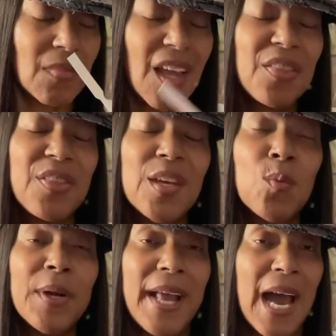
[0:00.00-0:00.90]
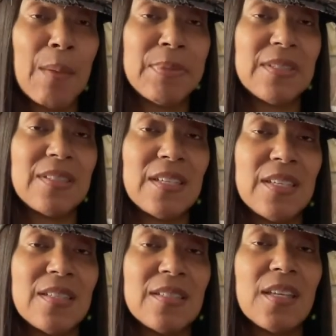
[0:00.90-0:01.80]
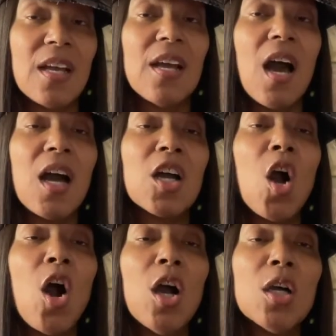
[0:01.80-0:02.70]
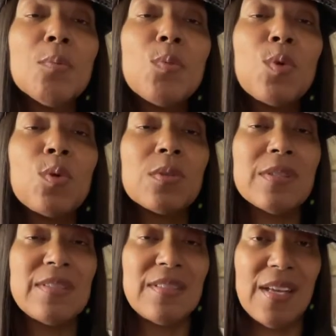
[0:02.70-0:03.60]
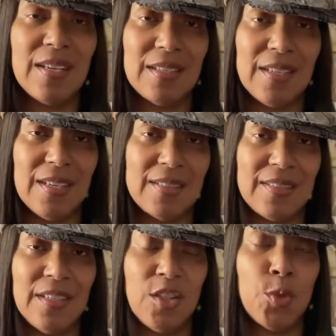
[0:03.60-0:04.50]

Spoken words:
Then what happens is a caramel scent kicks in.